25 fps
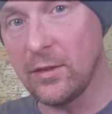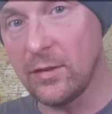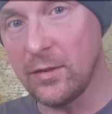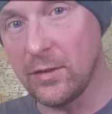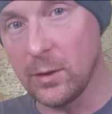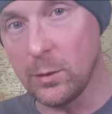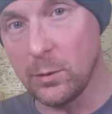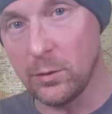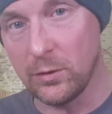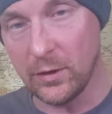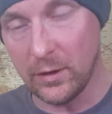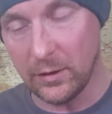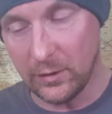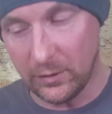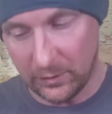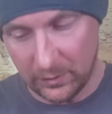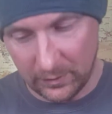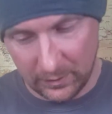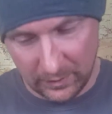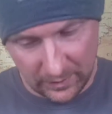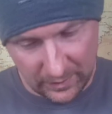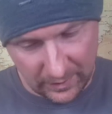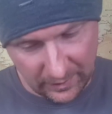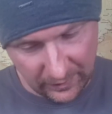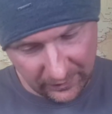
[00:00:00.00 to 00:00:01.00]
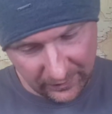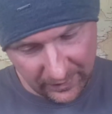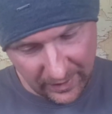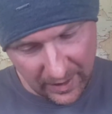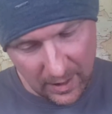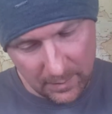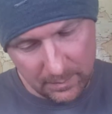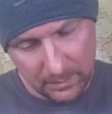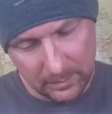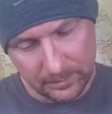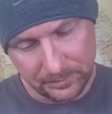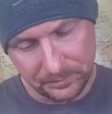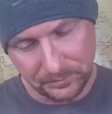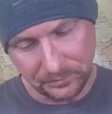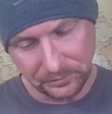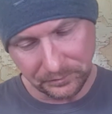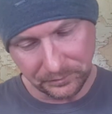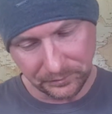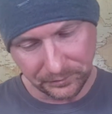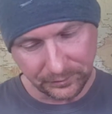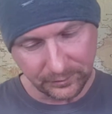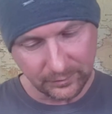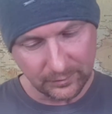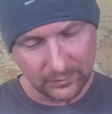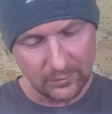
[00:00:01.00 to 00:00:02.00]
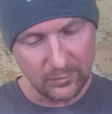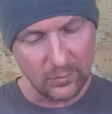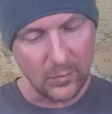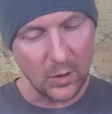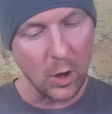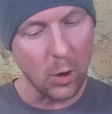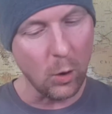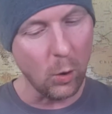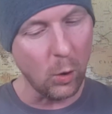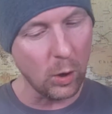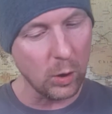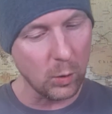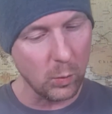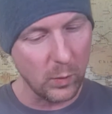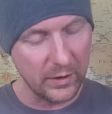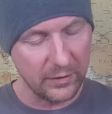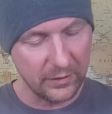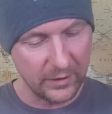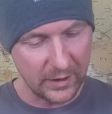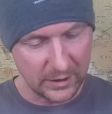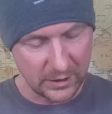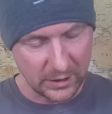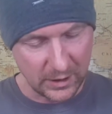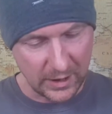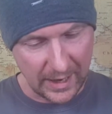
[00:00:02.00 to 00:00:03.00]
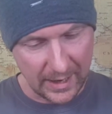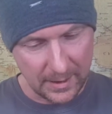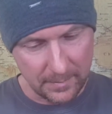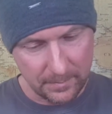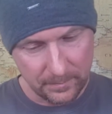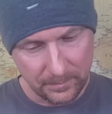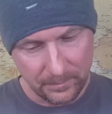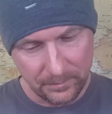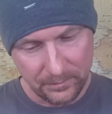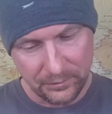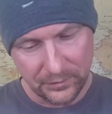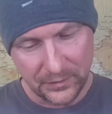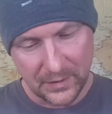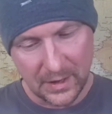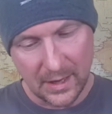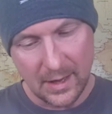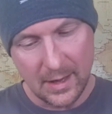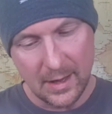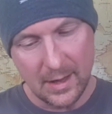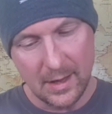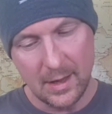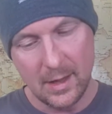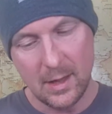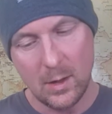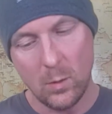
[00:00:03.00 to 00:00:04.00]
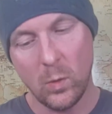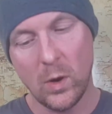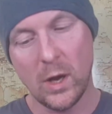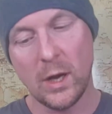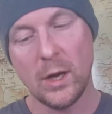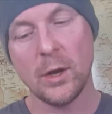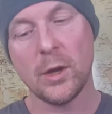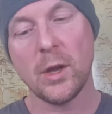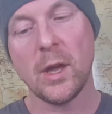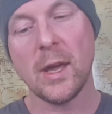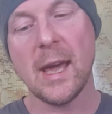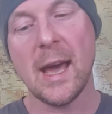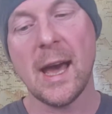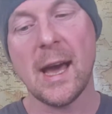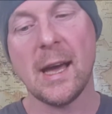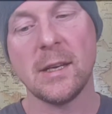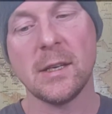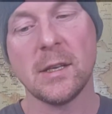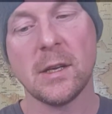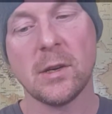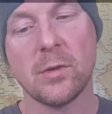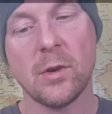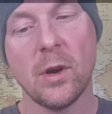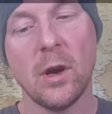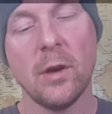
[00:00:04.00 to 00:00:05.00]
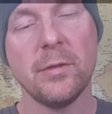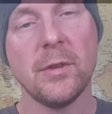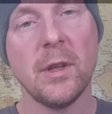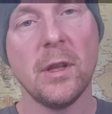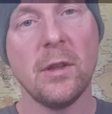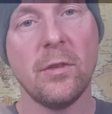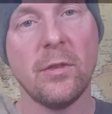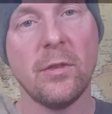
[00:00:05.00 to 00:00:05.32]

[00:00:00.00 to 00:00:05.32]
snoozes this time, all whiskey today. We're looking at Crafted